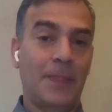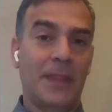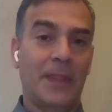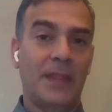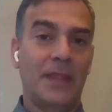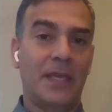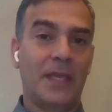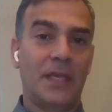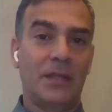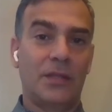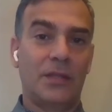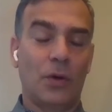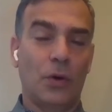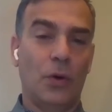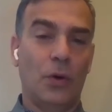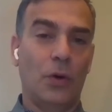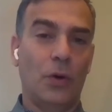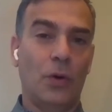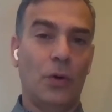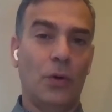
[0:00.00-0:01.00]
the
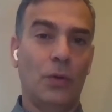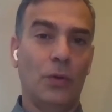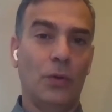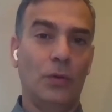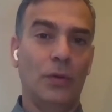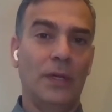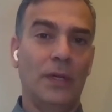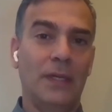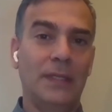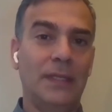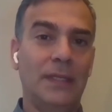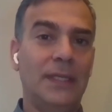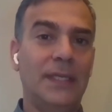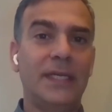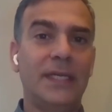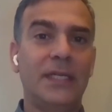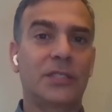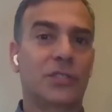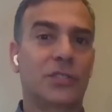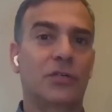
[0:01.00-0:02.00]
whole
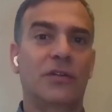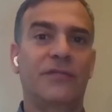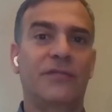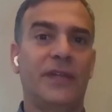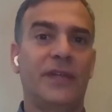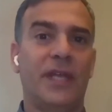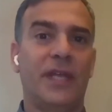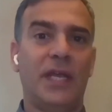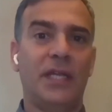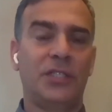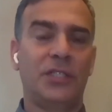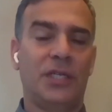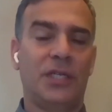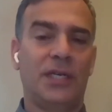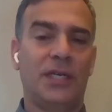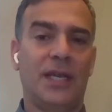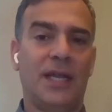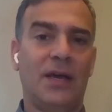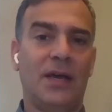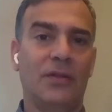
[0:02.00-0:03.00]
LEED
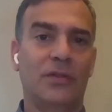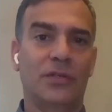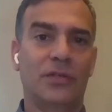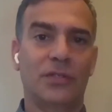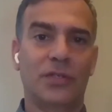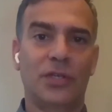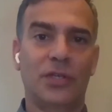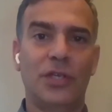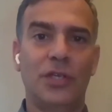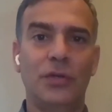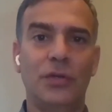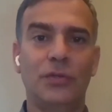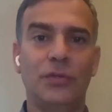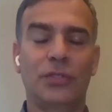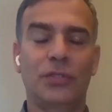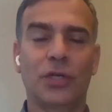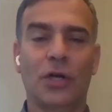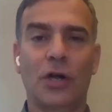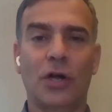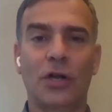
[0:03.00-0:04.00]
certification, now there's a
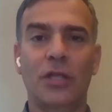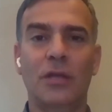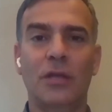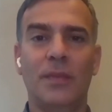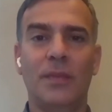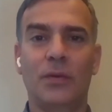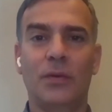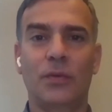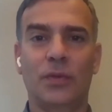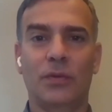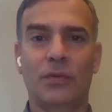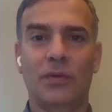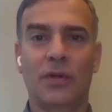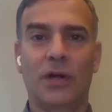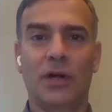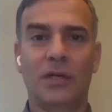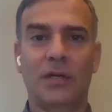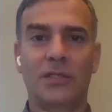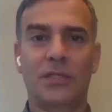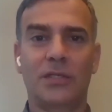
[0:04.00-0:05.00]
huge argument with
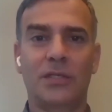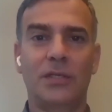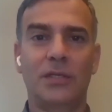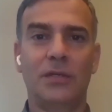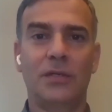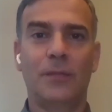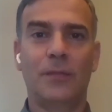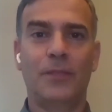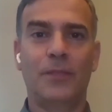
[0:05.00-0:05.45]
regards to,